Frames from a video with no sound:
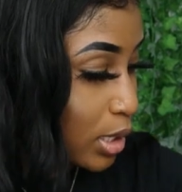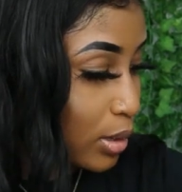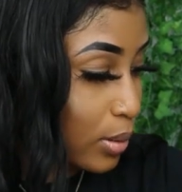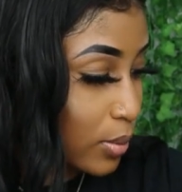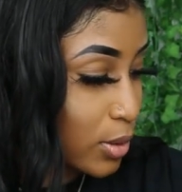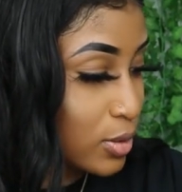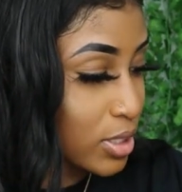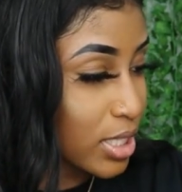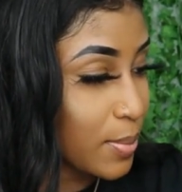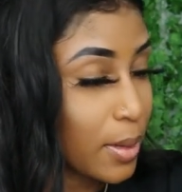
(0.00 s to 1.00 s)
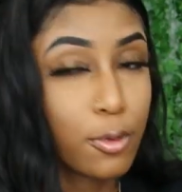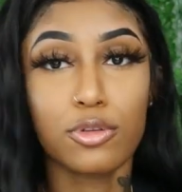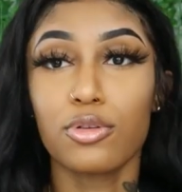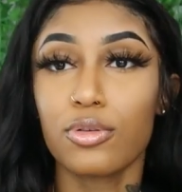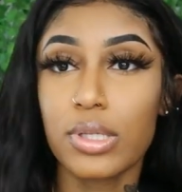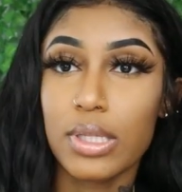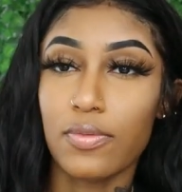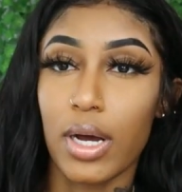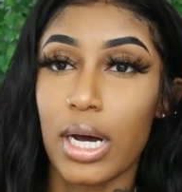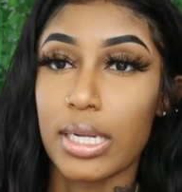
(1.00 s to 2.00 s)
So usually people do
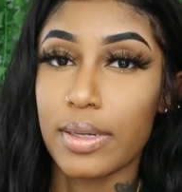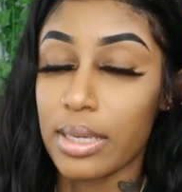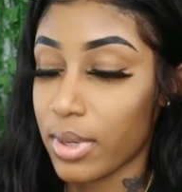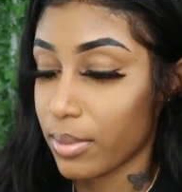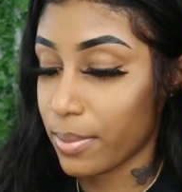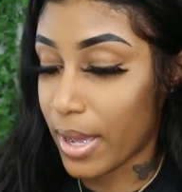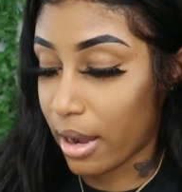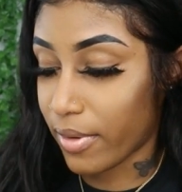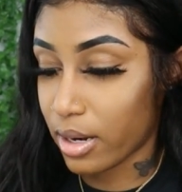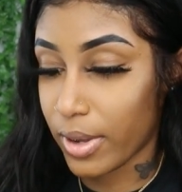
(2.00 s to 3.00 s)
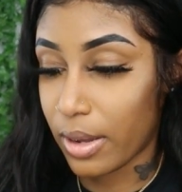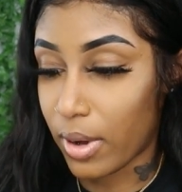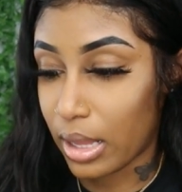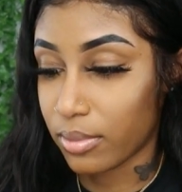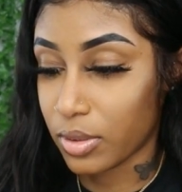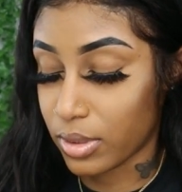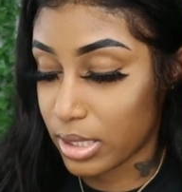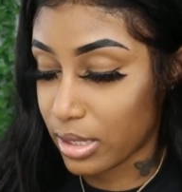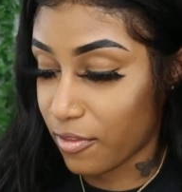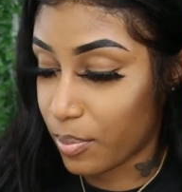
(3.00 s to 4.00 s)
email me back right away while I'm
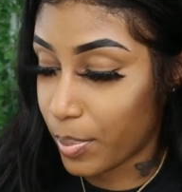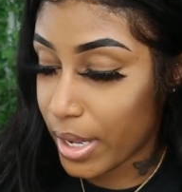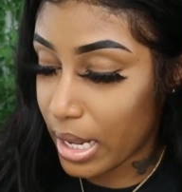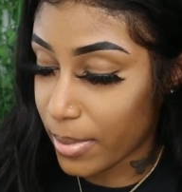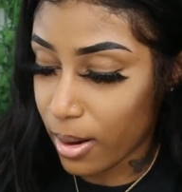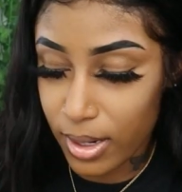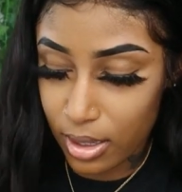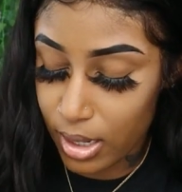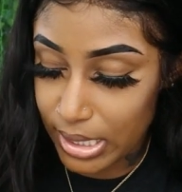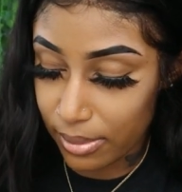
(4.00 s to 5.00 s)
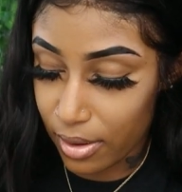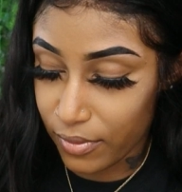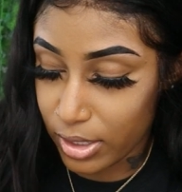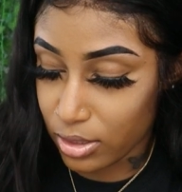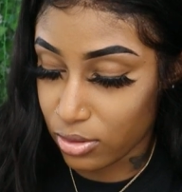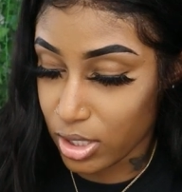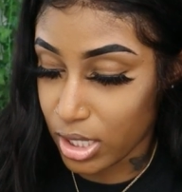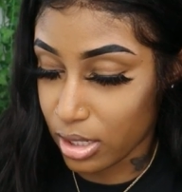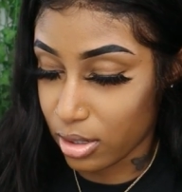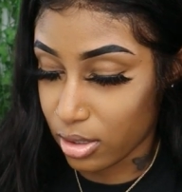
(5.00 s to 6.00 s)
doing stuff, but I mean I already contacted my vendor so
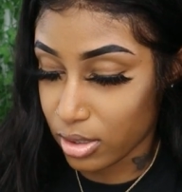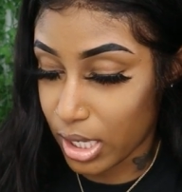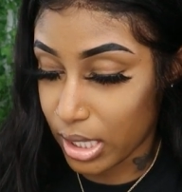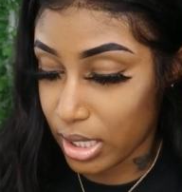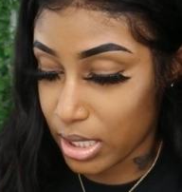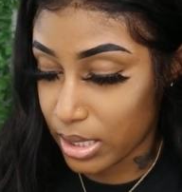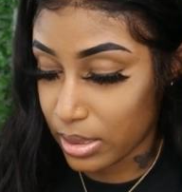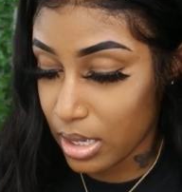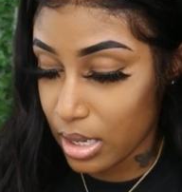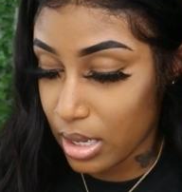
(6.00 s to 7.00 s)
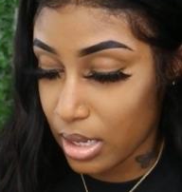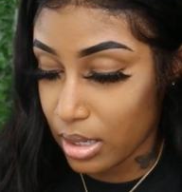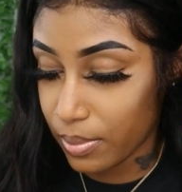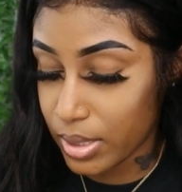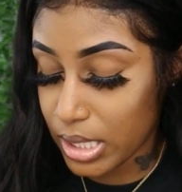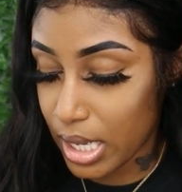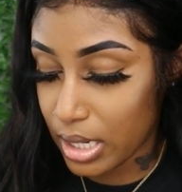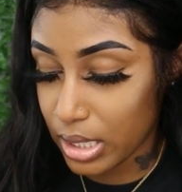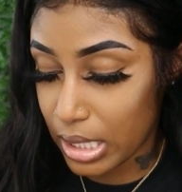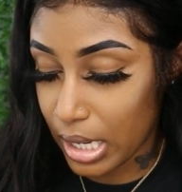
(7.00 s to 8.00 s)
she can, you know, at least put
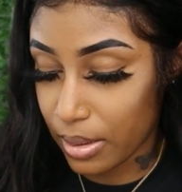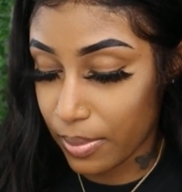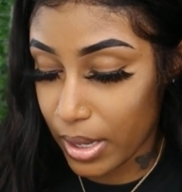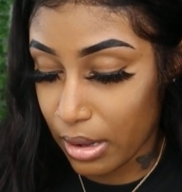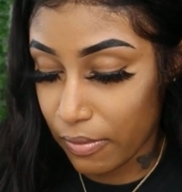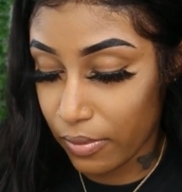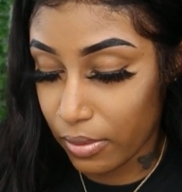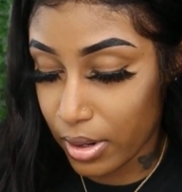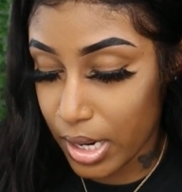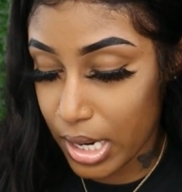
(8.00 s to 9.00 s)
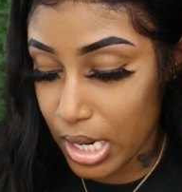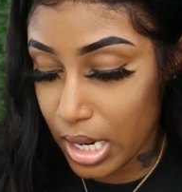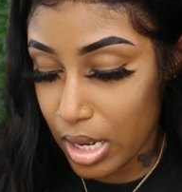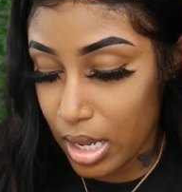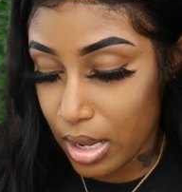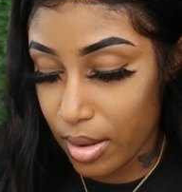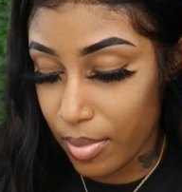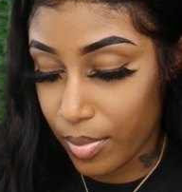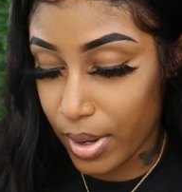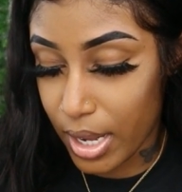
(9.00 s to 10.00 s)
that in there and I can pay for it.
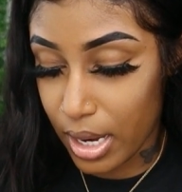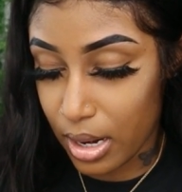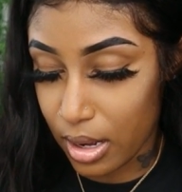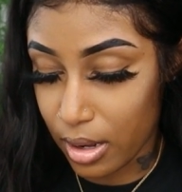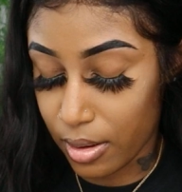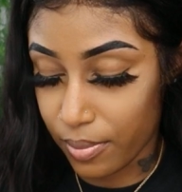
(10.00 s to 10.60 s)
But